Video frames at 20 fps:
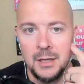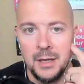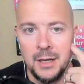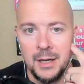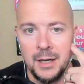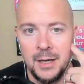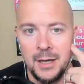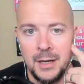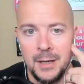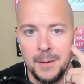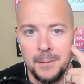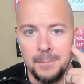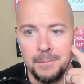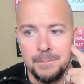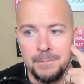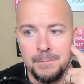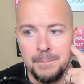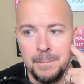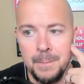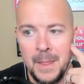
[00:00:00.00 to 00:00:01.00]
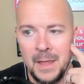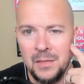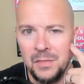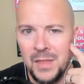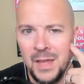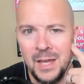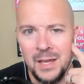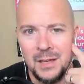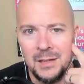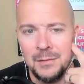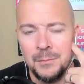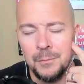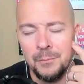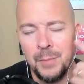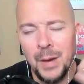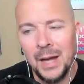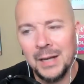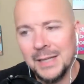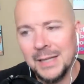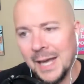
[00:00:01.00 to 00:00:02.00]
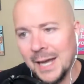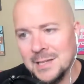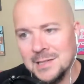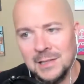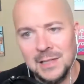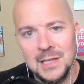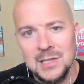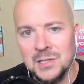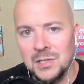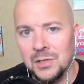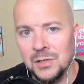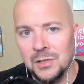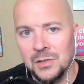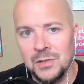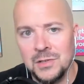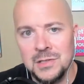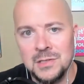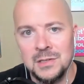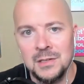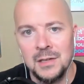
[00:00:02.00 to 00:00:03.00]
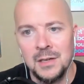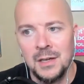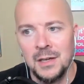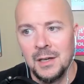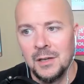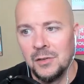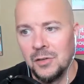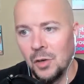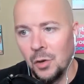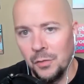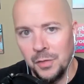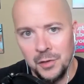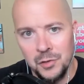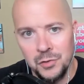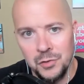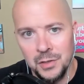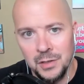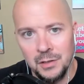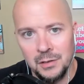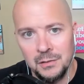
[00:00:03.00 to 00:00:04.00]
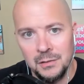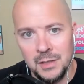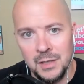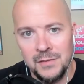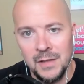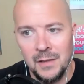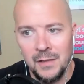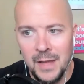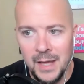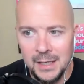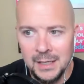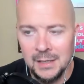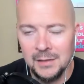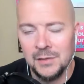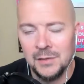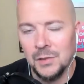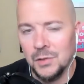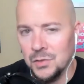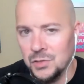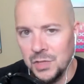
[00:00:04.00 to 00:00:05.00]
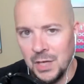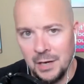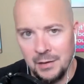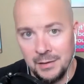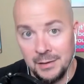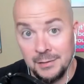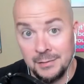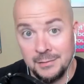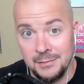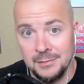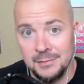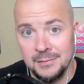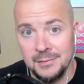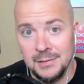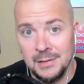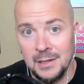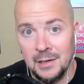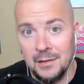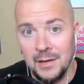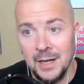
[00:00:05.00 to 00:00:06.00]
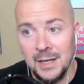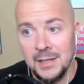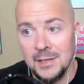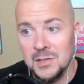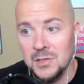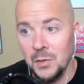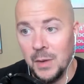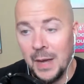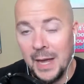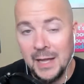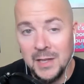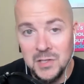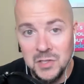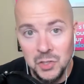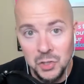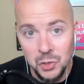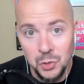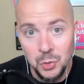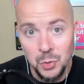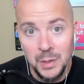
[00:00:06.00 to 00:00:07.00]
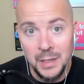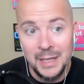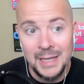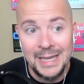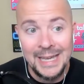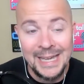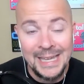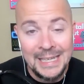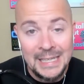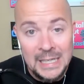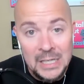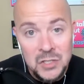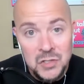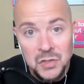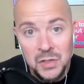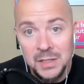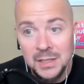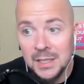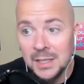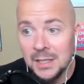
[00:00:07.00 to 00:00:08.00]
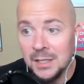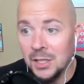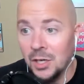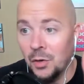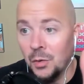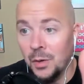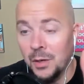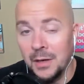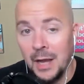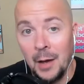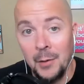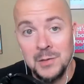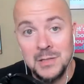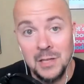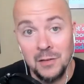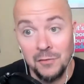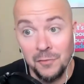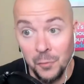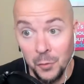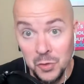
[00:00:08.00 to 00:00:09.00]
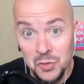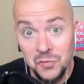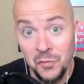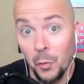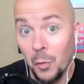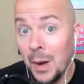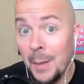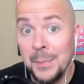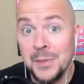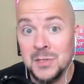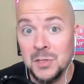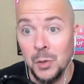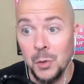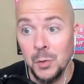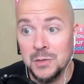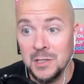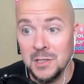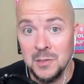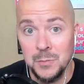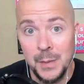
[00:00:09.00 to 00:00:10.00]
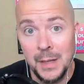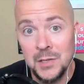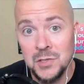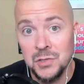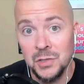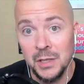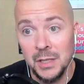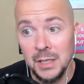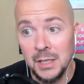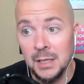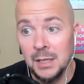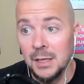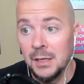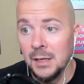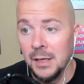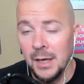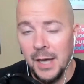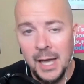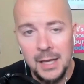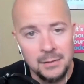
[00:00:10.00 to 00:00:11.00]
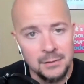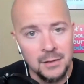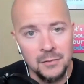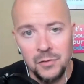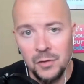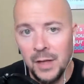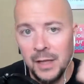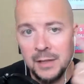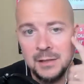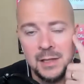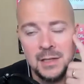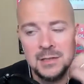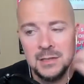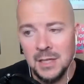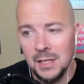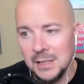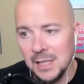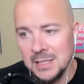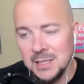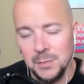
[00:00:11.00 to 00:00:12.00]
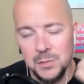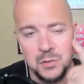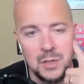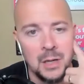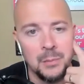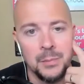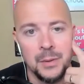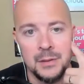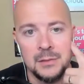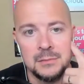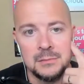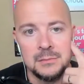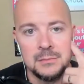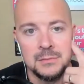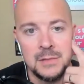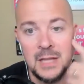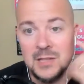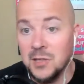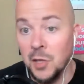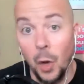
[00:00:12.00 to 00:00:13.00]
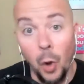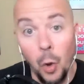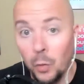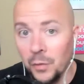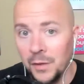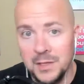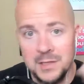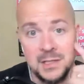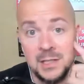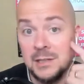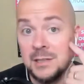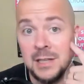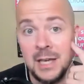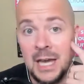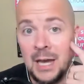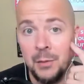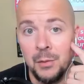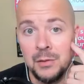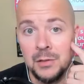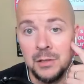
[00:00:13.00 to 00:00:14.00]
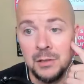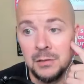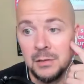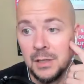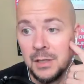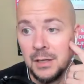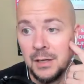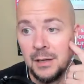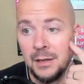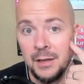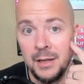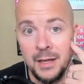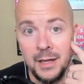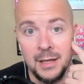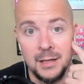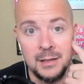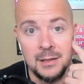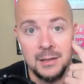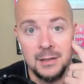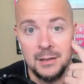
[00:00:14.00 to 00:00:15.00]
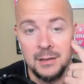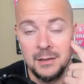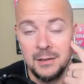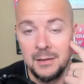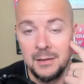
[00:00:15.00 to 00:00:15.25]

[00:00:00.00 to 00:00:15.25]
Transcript: Podcast listeners know the drill. If they like it, they'll share it. All right. So as you initially get going, I would say first 4 episodes, especially, hey, if you like this, hit that subscribe button. That's the only CTA I would do. Like